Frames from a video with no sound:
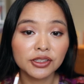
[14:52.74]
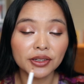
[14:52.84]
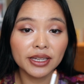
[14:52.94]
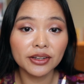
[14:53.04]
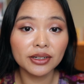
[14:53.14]

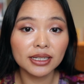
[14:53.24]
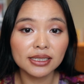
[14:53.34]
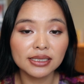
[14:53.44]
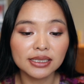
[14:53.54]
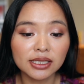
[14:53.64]
So here it
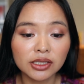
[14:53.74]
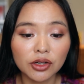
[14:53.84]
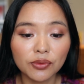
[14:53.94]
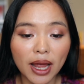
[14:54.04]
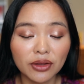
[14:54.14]
is just
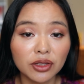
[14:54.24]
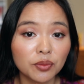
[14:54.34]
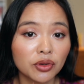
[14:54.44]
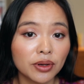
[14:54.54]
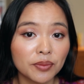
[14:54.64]
around the
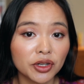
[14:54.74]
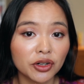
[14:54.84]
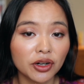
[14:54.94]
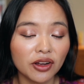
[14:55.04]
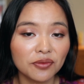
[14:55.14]

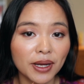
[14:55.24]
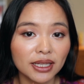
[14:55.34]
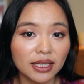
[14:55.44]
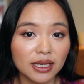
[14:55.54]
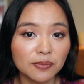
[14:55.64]
perimeter of
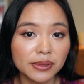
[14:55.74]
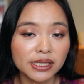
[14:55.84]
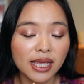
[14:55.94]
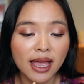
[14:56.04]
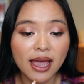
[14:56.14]
my
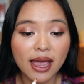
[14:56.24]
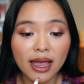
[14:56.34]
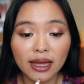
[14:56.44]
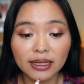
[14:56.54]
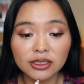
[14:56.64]
lips,
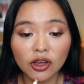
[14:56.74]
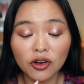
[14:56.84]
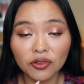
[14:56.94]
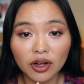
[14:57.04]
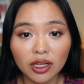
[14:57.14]
and it's
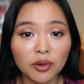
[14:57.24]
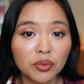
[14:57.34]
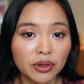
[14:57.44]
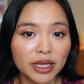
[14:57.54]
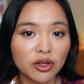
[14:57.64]
overall a
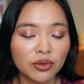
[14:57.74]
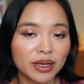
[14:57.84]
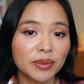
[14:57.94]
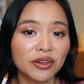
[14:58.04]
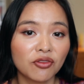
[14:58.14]
pretty
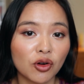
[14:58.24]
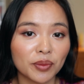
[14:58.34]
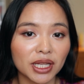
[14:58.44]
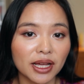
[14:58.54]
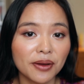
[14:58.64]
creamy
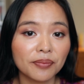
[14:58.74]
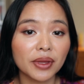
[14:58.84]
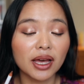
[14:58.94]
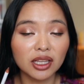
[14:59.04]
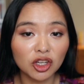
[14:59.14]
formula,
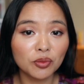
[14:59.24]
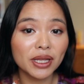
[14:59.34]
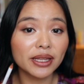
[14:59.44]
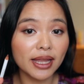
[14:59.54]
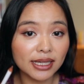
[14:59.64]
a little
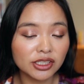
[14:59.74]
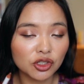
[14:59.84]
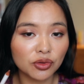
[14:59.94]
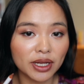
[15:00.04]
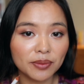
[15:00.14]
bit less
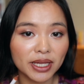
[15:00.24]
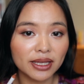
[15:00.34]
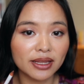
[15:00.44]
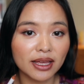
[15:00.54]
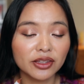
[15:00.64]

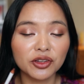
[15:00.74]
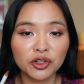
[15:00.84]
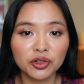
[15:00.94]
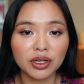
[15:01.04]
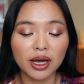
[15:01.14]
creamy than the
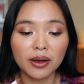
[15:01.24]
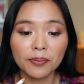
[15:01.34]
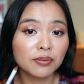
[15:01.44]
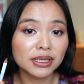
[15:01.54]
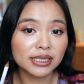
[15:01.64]
Huda,
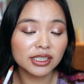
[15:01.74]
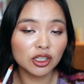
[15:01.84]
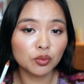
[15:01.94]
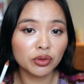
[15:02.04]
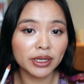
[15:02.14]
but
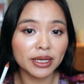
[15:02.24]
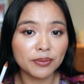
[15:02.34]
still pretty